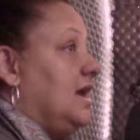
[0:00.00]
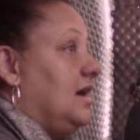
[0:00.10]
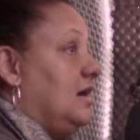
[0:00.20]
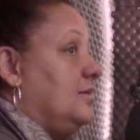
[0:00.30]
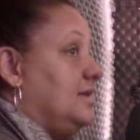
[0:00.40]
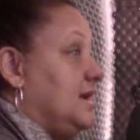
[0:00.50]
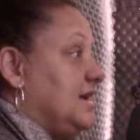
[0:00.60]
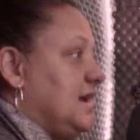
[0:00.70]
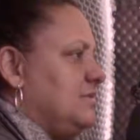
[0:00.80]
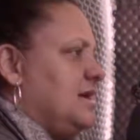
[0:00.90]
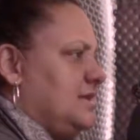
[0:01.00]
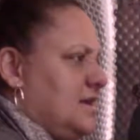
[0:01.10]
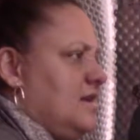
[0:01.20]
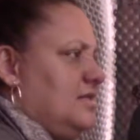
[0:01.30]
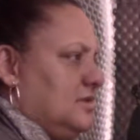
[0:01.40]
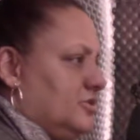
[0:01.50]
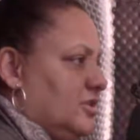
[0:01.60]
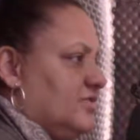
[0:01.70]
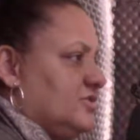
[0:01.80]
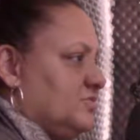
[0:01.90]
and they came down there a little
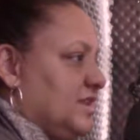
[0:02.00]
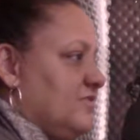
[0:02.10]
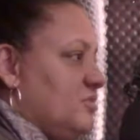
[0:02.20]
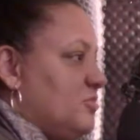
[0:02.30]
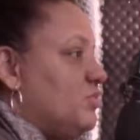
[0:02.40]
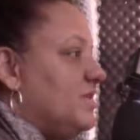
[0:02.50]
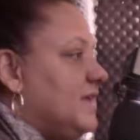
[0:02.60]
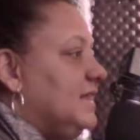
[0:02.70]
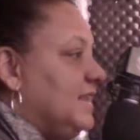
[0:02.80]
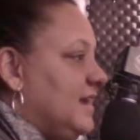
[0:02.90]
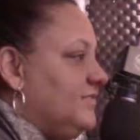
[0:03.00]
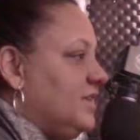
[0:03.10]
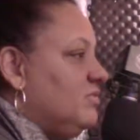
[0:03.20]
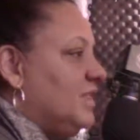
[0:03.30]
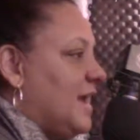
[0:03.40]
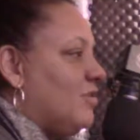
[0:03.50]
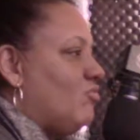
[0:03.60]
nervous or whatever. But when they left, they were like,